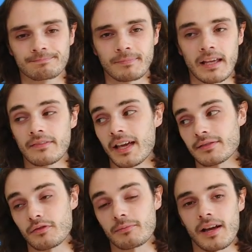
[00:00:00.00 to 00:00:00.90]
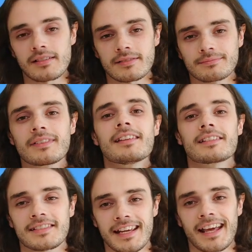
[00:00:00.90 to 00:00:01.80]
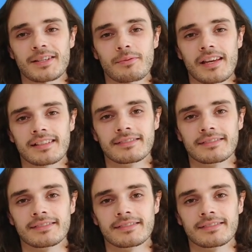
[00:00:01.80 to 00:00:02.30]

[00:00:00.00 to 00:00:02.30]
That's all from us. See you next week.